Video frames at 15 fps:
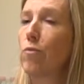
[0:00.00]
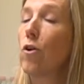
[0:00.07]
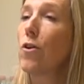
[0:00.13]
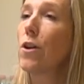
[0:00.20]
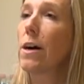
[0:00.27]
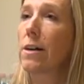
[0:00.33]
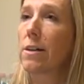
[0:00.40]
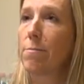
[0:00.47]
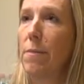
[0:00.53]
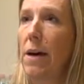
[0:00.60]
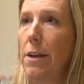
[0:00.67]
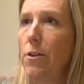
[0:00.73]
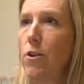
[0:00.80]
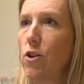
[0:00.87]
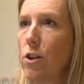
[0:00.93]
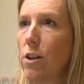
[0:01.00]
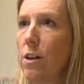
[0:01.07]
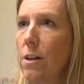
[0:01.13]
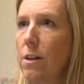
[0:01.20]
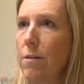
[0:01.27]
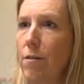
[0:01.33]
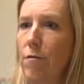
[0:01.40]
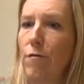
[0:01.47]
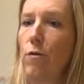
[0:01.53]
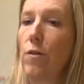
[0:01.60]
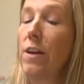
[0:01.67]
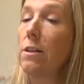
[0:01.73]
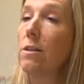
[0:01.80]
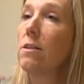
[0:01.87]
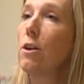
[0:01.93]
product manager for
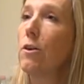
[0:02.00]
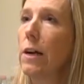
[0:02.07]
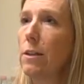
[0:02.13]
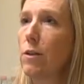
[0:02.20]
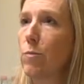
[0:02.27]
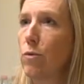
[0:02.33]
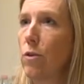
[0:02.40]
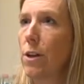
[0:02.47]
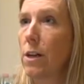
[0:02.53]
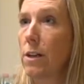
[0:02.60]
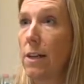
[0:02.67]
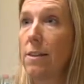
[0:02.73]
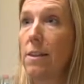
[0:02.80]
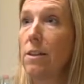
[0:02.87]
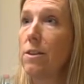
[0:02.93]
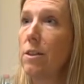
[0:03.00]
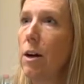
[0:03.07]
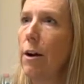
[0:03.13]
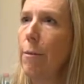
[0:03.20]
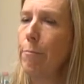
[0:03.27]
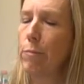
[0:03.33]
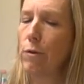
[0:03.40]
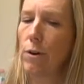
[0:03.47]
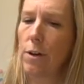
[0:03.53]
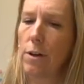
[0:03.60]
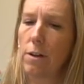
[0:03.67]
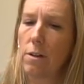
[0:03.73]
their CRS product and their CRM product.